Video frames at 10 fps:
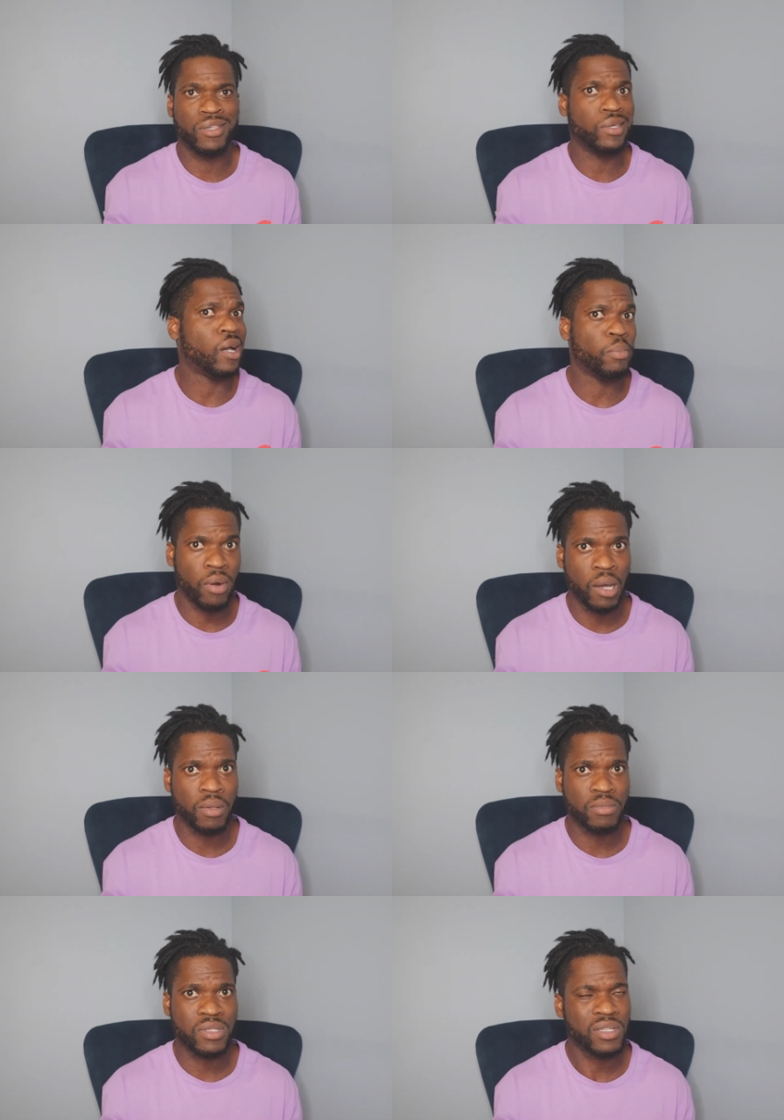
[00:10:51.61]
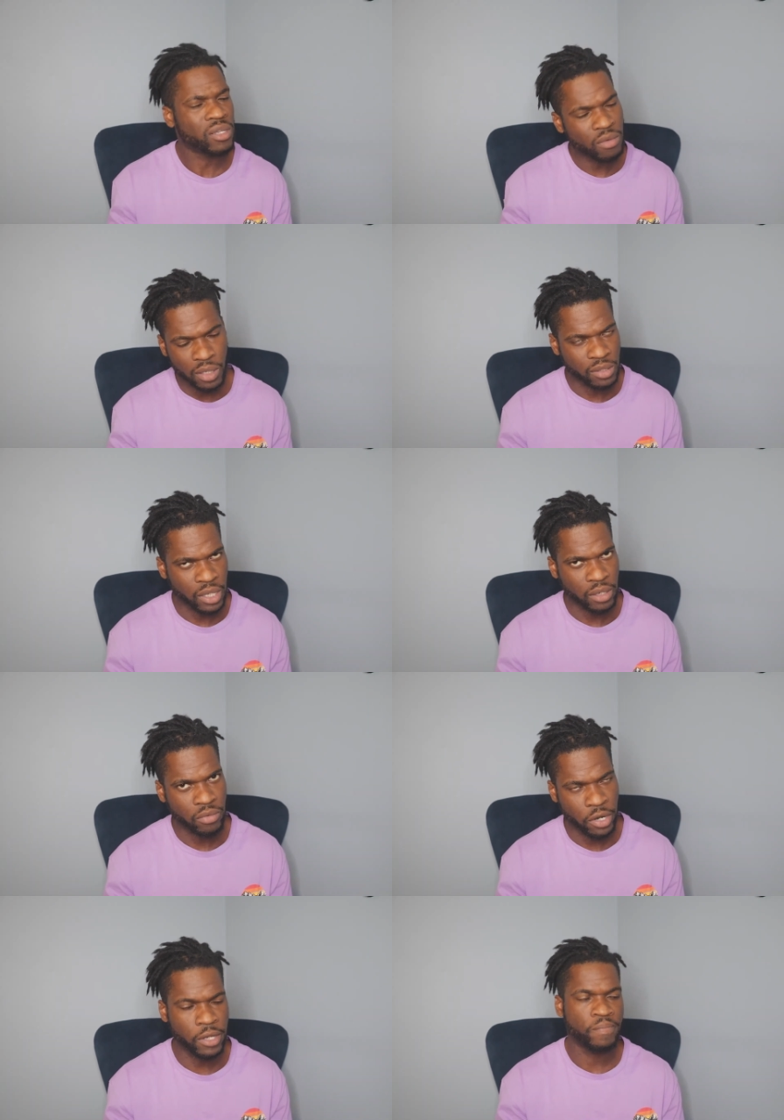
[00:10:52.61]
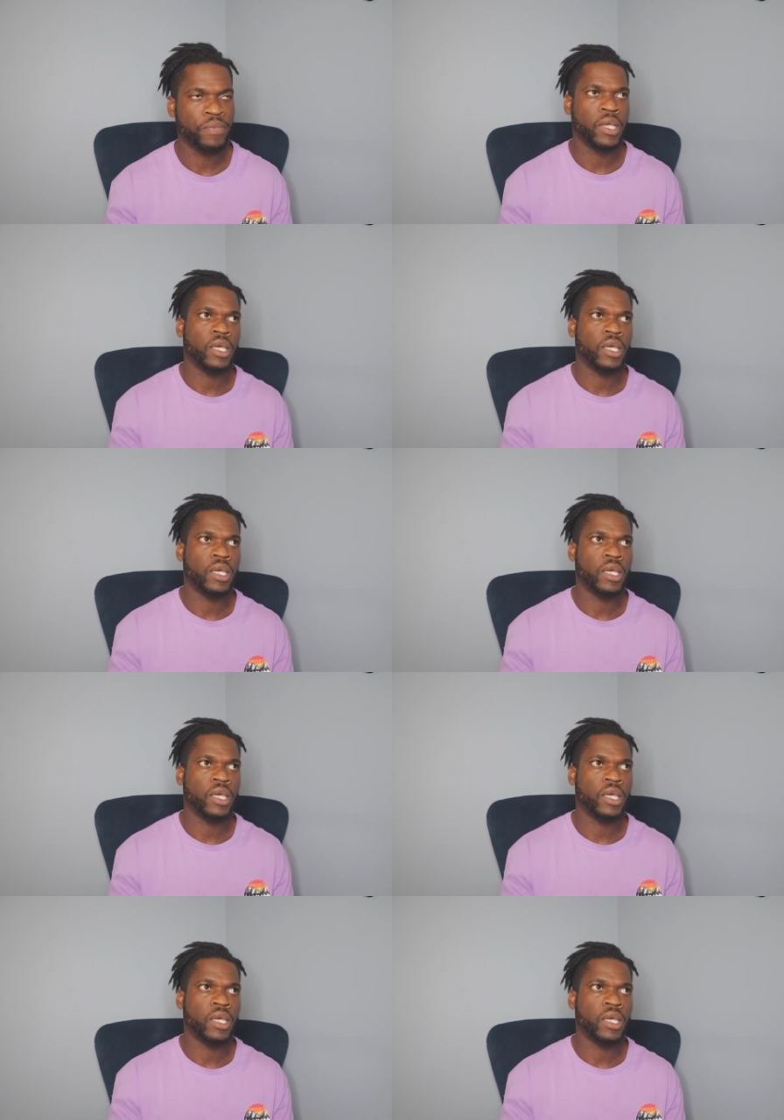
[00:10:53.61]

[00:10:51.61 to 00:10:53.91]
you got problems. You don't want that, right?